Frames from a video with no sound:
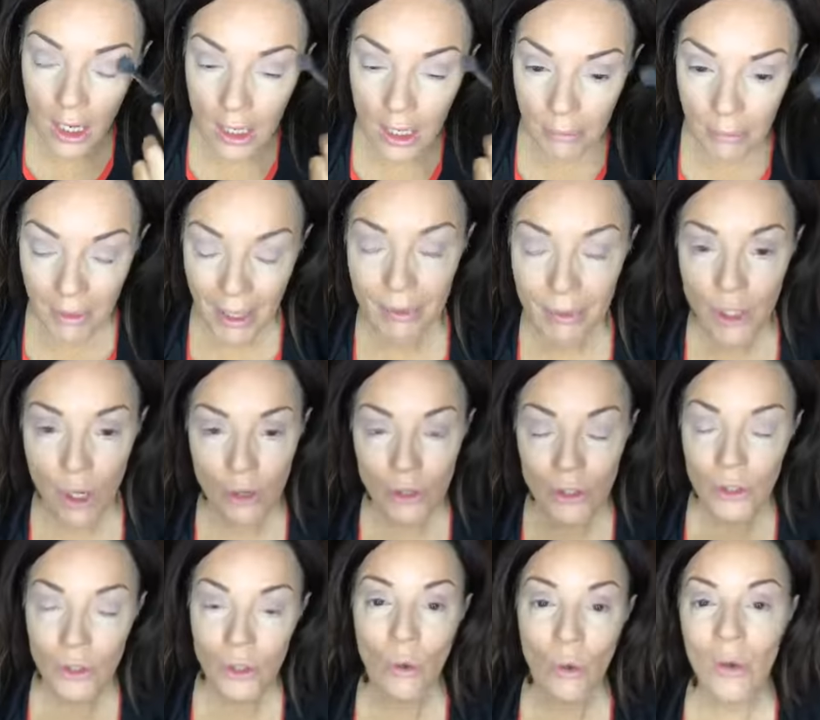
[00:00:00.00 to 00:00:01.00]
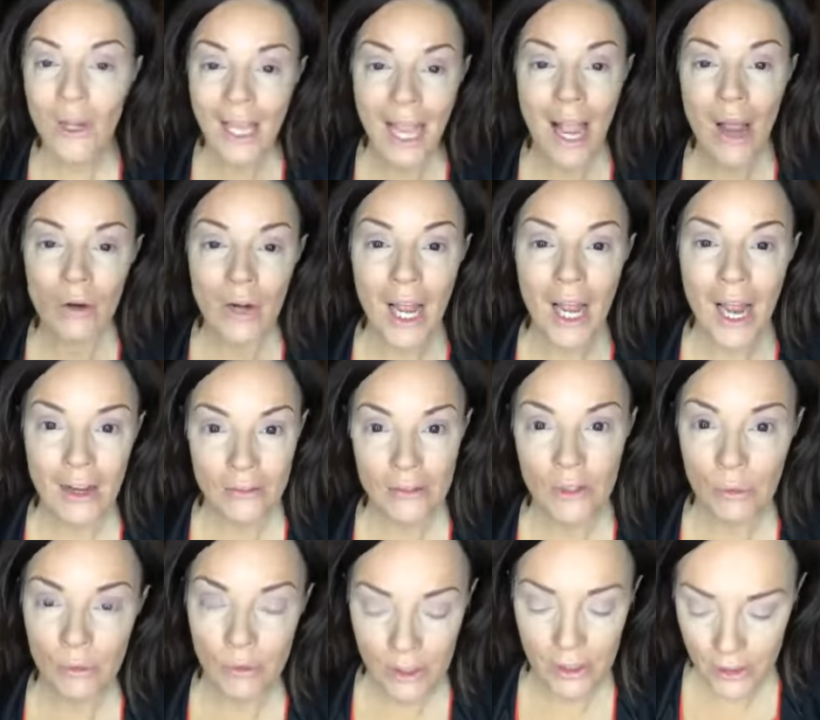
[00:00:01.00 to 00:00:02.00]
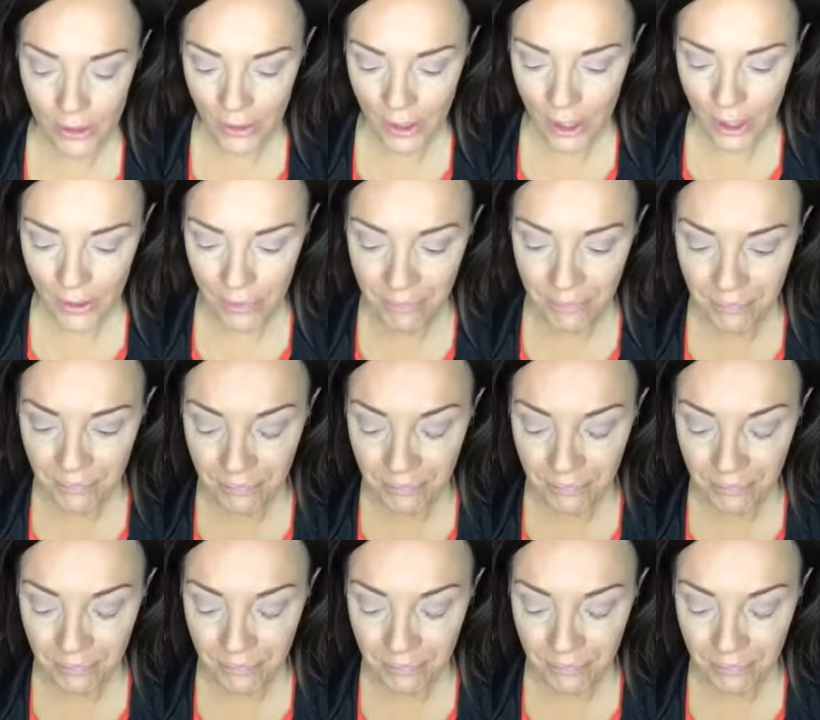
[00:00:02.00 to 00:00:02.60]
But I was also going out afterwards, okay,